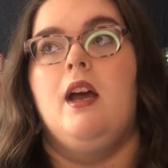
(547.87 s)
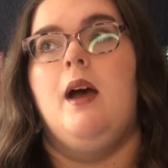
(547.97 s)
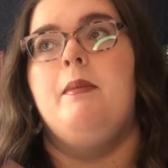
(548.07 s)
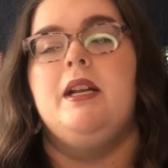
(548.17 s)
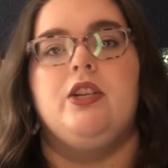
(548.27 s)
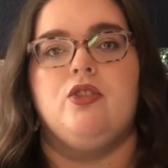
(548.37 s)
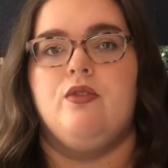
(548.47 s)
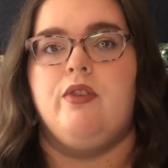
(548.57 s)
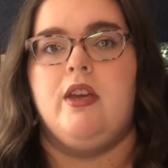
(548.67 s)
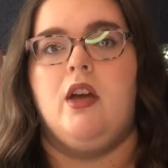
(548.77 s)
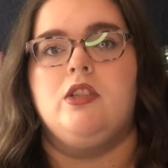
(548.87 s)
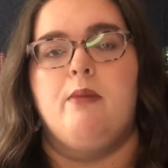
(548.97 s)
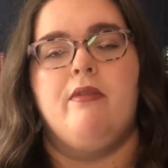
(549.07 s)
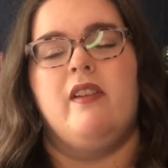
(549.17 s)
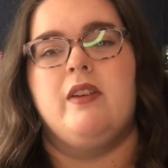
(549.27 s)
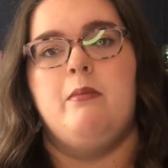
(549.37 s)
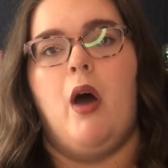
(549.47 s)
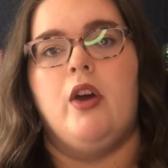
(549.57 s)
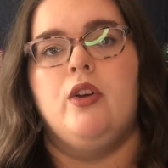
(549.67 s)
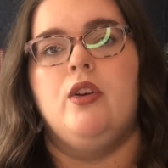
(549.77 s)
an additional fee on top of every
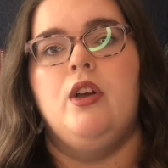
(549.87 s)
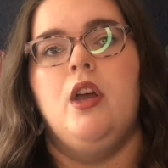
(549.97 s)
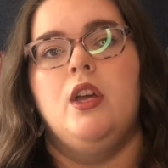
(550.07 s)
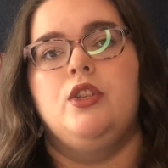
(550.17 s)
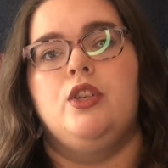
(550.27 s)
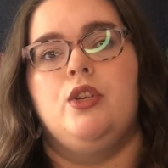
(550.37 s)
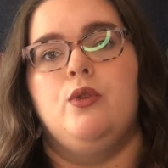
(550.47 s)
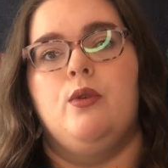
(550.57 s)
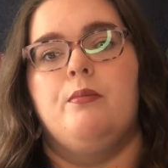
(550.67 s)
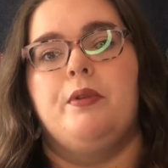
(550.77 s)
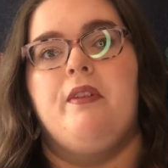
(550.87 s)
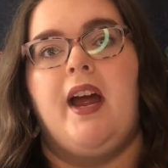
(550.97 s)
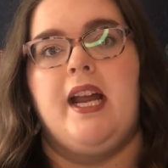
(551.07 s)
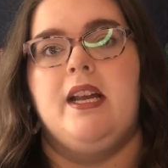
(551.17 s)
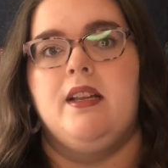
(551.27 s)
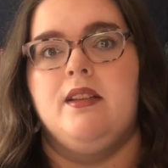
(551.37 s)
bottle to provide